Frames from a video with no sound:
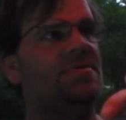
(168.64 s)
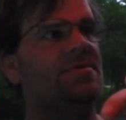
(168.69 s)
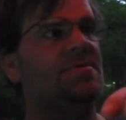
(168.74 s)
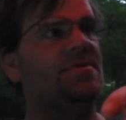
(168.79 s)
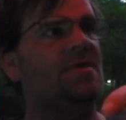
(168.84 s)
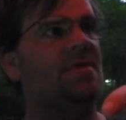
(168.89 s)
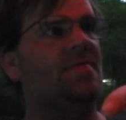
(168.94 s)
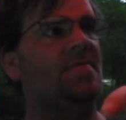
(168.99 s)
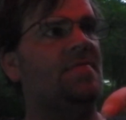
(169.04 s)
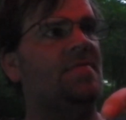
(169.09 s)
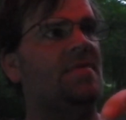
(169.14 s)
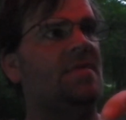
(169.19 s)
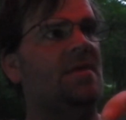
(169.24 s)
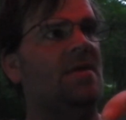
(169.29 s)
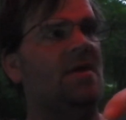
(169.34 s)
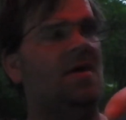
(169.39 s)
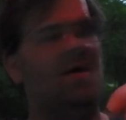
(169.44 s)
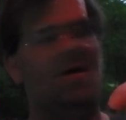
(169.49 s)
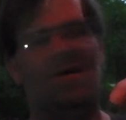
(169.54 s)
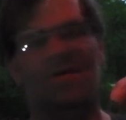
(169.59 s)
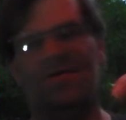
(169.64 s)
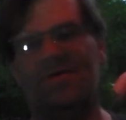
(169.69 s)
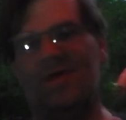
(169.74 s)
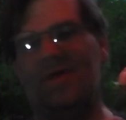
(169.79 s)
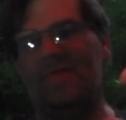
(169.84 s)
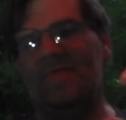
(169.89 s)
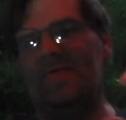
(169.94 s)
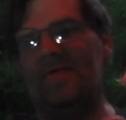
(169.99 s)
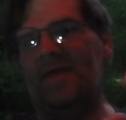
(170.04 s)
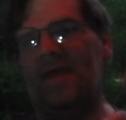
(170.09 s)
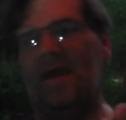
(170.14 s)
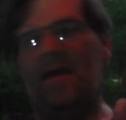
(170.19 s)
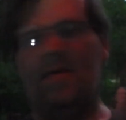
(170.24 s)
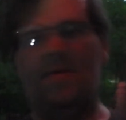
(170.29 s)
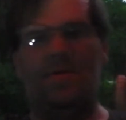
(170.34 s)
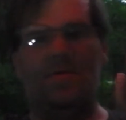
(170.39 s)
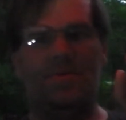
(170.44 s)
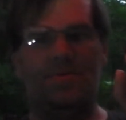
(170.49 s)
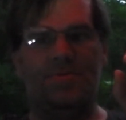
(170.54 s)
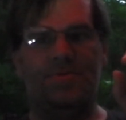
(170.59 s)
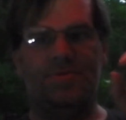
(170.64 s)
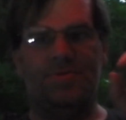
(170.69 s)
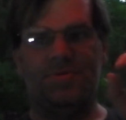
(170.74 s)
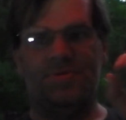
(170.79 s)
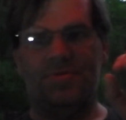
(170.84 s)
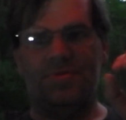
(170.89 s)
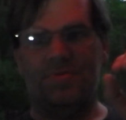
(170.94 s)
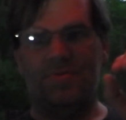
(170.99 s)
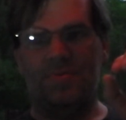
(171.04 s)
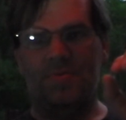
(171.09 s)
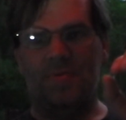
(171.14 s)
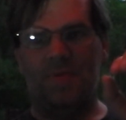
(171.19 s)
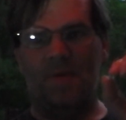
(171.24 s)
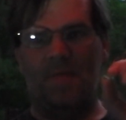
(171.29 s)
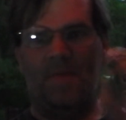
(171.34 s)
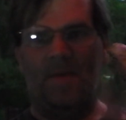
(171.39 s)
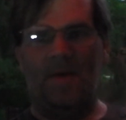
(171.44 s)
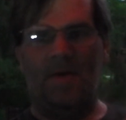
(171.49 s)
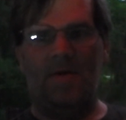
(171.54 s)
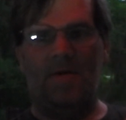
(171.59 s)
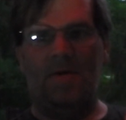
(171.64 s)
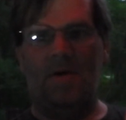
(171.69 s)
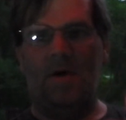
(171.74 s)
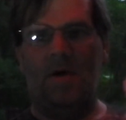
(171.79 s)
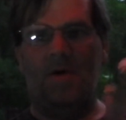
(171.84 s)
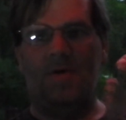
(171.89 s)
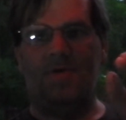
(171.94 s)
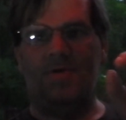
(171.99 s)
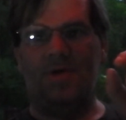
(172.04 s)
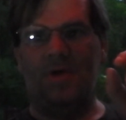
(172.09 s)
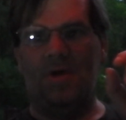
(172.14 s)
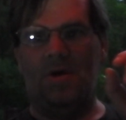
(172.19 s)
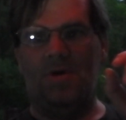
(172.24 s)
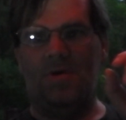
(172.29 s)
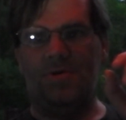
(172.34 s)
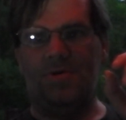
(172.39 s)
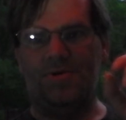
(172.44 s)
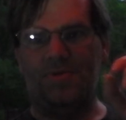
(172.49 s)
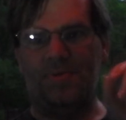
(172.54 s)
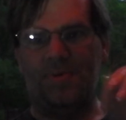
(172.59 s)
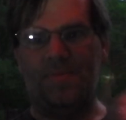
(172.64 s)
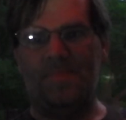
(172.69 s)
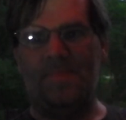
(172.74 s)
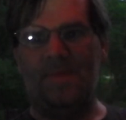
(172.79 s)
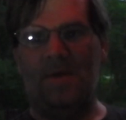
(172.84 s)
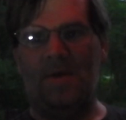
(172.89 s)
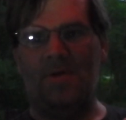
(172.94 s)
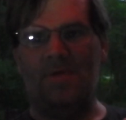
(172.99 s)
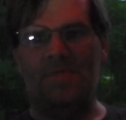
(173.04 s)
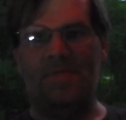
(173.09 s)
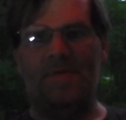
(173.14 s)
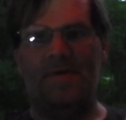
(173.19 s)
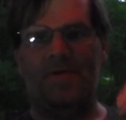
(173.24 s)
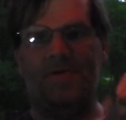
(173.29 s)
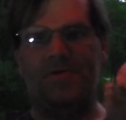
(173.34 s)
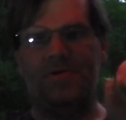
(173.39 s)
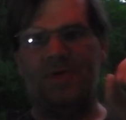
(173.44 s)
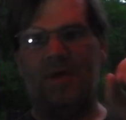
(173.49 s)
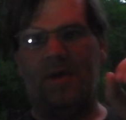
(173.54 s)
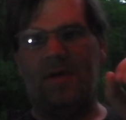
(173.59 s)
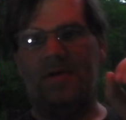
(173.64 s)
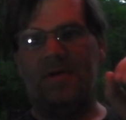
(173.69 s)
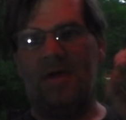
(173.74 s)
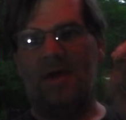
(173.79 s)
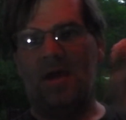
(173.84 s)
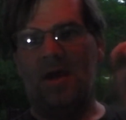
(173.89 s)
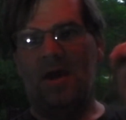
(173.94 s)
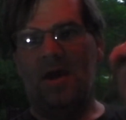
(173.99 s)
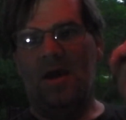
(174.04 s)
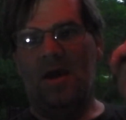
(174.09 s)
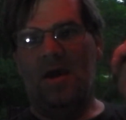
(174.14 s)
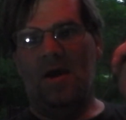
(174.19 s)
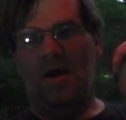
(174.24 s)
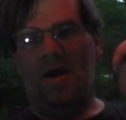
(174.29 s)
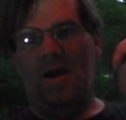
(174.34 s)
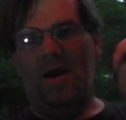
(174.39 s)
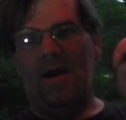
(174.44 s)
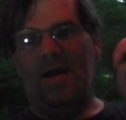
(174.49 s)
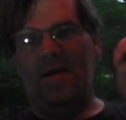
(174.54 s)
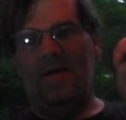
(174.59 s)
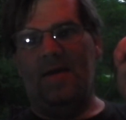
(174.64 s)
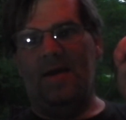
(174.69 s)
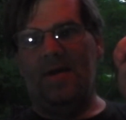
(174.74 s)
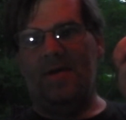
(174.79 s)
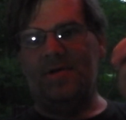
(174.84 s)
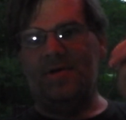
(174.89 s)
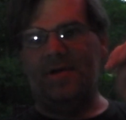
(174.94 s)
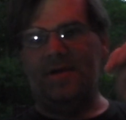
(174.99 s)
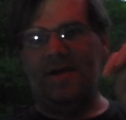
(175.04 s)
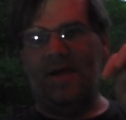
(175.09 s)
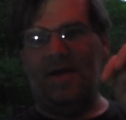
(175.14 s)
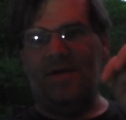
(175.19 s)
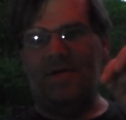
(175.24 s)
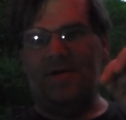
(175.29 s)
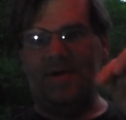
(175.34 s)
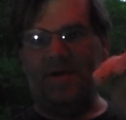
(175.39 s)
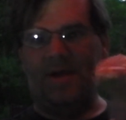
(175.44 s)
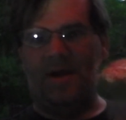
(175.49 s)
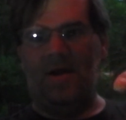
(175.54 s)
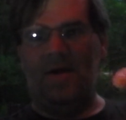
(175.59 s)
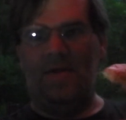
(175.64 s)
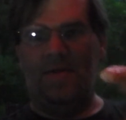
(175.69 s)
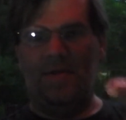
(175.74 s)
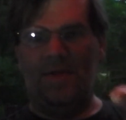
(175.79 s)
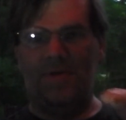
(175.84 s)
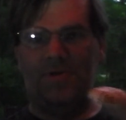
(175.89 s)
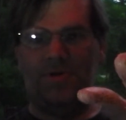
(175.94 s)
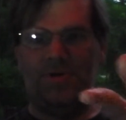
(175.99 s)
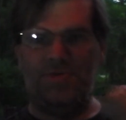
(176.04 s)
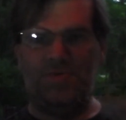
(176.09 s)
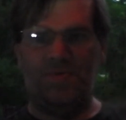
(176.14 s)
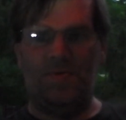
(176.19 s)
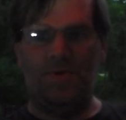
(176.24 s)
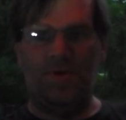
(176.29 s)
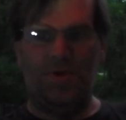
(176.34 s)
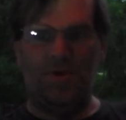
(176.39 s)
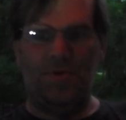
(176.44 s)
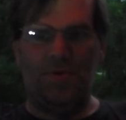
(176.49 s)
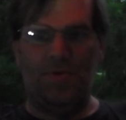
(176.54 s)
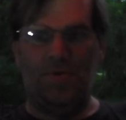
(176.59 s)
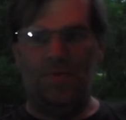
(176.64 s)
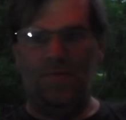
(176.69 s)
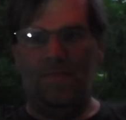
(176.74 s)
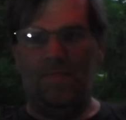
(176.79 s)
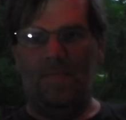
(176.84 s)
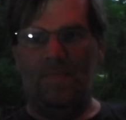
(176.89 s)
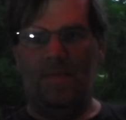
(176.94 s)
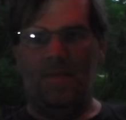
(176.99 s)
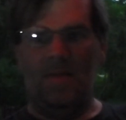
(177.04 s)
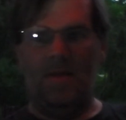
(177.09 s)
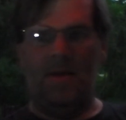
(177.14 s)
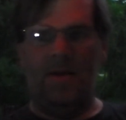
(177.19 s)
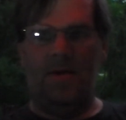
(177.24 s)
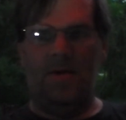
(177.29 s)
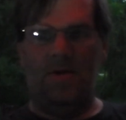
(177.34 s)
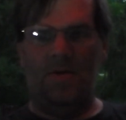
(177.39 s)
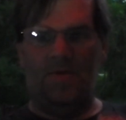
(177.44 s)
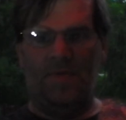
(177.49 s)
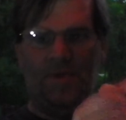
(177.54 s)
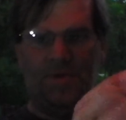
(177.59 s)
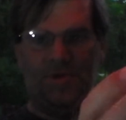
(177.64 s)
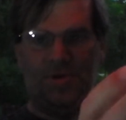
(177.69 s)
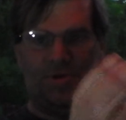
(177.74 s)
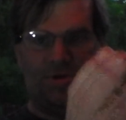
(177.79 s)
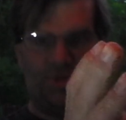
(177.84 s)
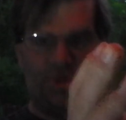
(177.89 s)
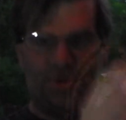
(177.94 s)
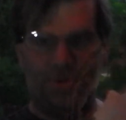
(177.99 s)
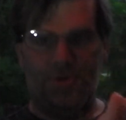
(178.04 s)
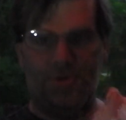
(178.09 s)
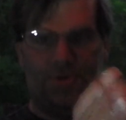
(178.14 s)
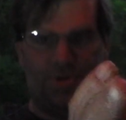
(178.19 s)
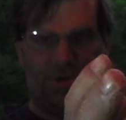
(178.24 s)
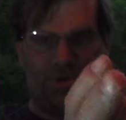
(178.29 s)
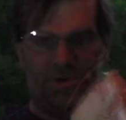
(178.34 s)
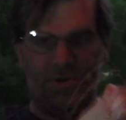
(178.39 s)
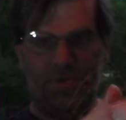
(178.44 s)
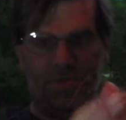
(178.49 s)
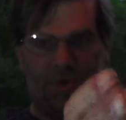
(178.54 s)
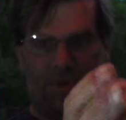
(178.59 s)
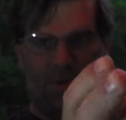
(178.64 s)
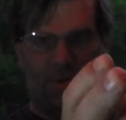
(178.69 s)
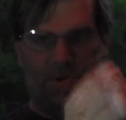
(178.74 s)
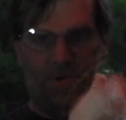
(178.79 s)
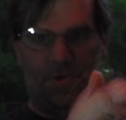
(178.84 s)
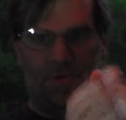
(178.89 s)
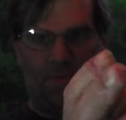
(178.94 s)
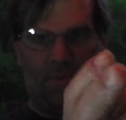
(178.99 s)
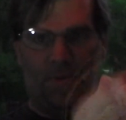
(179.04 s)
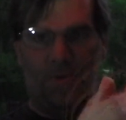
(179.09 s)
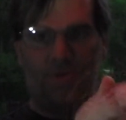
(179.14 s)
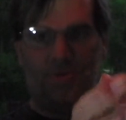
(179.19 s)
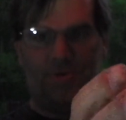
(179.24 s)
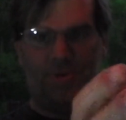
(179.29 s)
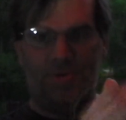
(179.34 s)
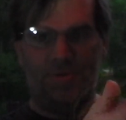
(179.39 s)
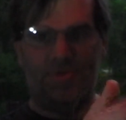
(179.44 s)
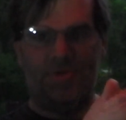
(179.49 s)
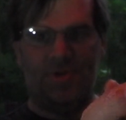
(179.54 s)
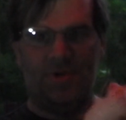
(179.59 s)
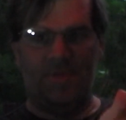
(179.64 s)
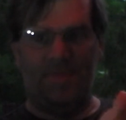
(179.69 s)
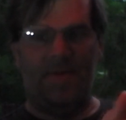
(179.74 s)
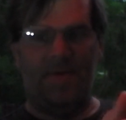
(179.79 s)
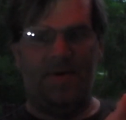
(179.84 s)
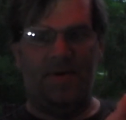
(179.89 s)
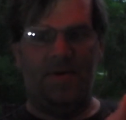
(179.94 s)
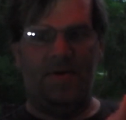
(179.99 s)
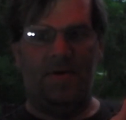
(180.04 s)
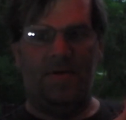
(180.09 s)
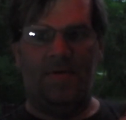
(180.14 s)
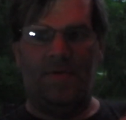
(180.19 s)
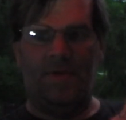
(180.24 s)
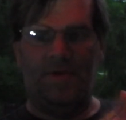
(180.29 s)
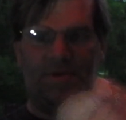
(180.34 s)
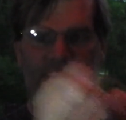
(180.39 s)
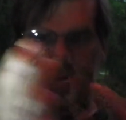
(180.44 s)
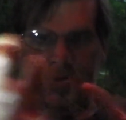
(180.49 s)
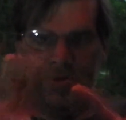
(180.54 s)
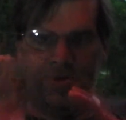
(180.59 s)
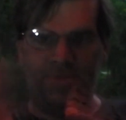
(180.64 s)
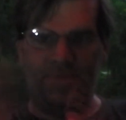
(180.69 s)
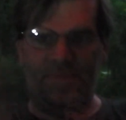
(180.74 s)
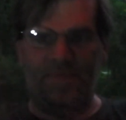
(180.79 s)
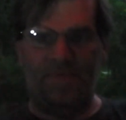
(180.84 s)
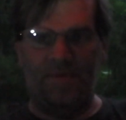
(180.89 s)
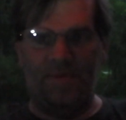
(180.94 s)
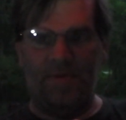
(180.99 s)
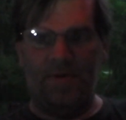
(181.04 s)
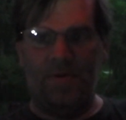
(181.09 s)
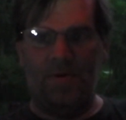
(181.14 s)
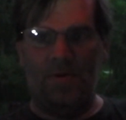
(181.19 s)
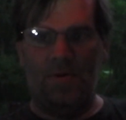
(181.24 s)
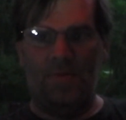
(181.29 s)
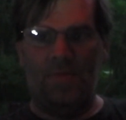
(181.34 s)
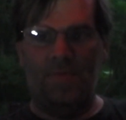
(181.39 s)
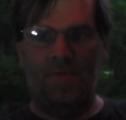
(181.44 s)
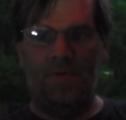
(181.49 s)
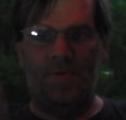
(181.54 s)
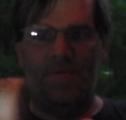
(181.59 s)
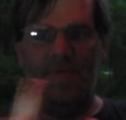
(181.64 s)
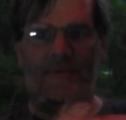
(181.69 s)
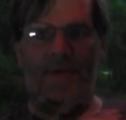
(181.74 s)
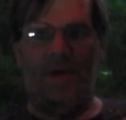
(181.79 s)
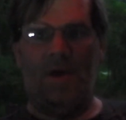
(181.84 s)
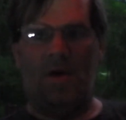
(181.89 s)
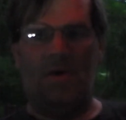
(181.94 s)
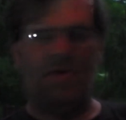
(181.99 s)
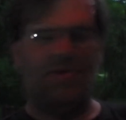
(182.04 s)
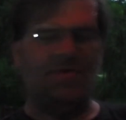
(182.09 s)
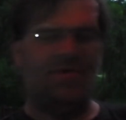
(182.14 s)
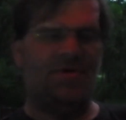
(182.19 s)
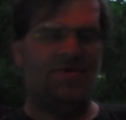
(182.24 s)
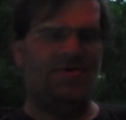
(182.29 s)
seven, seven candles, a bottle of hot sauce, three bottles of extract, and I said, I said, now this is for you, you know, this is yours, you know, your personal stuff here, and this here's for, you know, the the, the